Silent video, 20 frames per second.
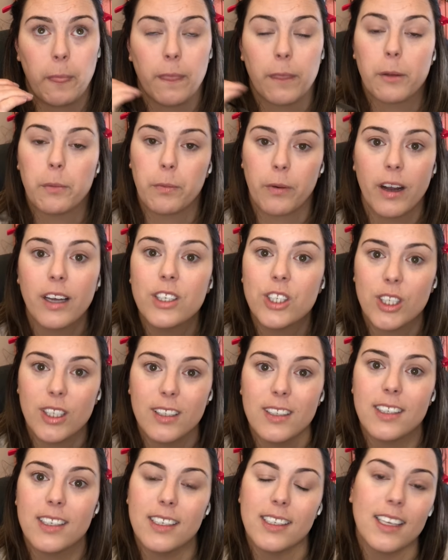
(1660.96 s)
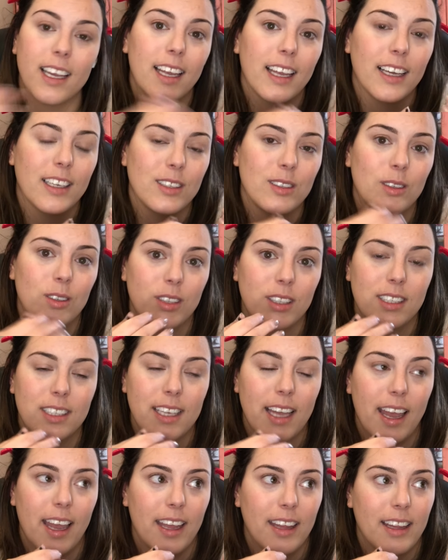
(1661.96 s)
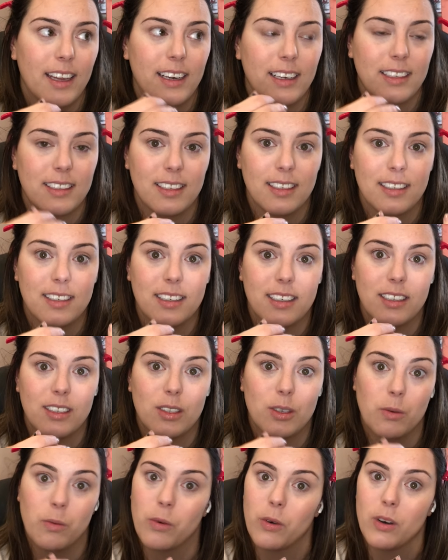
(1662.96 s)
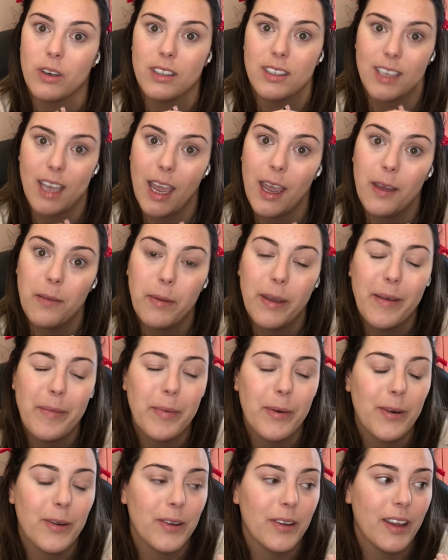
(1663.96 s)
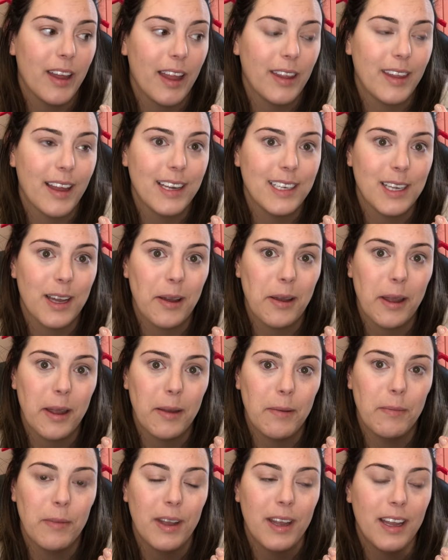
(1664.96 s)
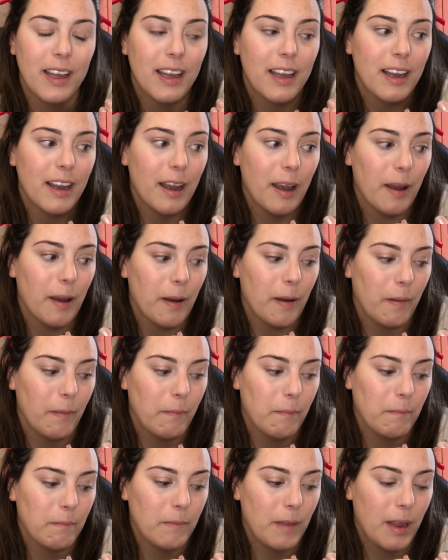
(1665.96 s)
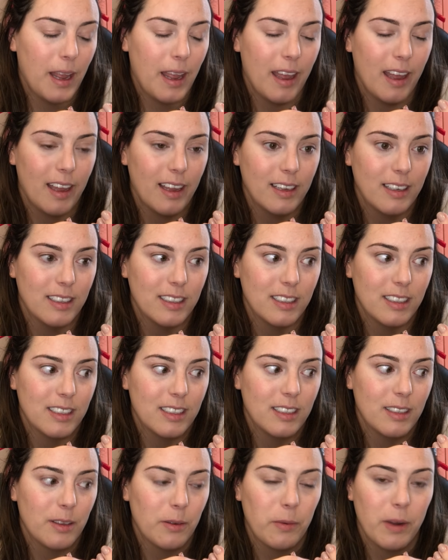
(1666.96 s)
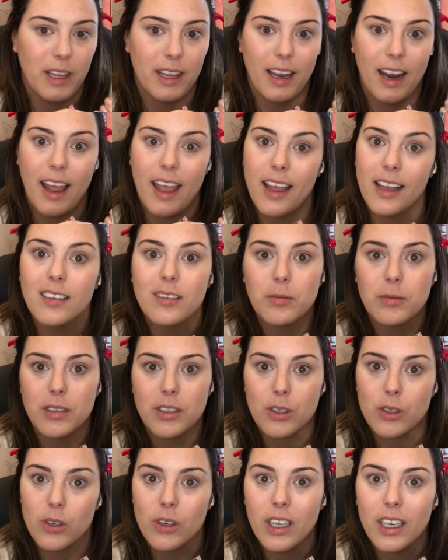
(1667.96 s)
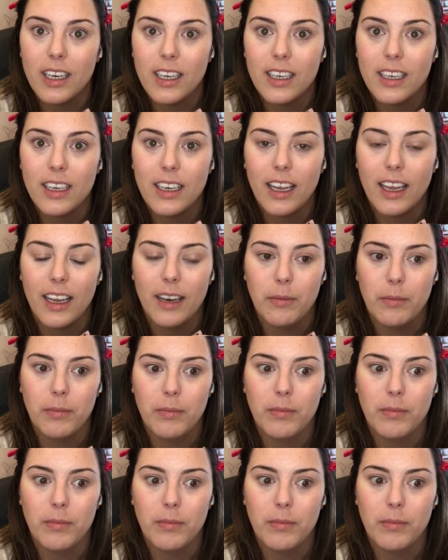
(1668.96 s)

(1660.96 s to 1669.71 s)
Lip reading: the prejudices, I guess you could say, that existed towards gay people at that time, and the way that AIDS was treated, and